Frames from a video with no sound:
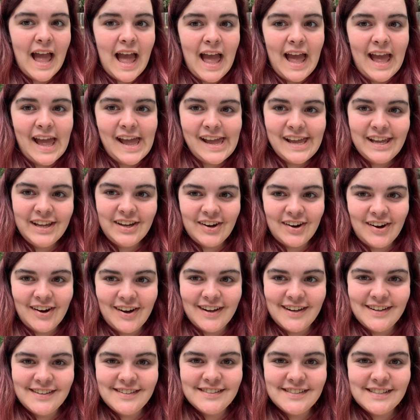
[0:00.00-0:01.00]
Hey
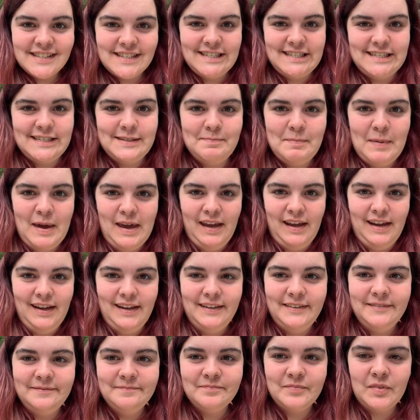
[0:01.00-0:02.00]
guys, it's me.
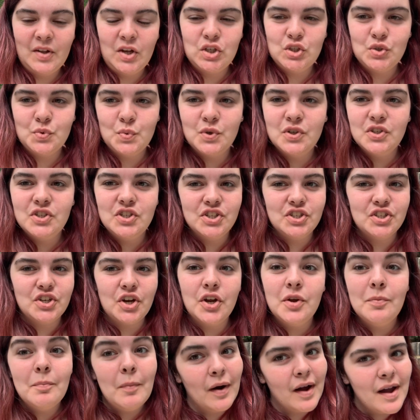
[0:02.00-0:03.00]
I just wanted to show you
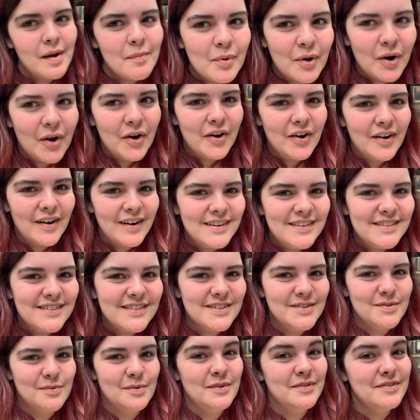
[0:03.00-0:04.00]
my progress
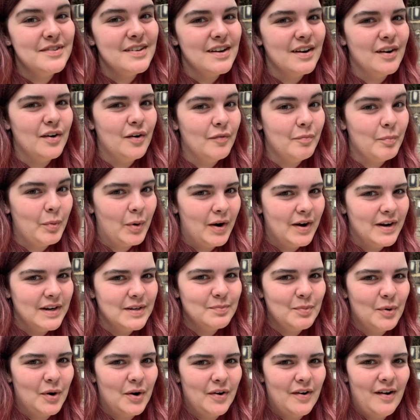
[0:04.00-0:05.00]
because we've seen a lot of Bryony's
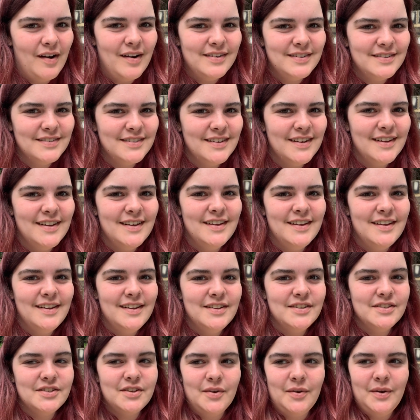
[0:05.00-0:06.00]
progress.
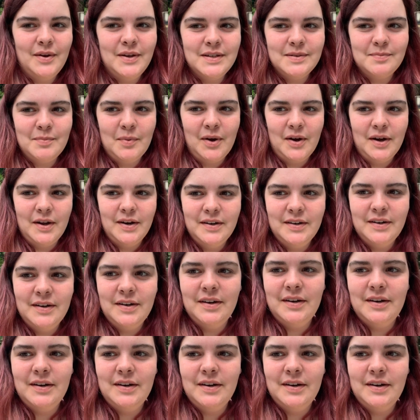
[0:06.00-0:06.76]
So here's mine.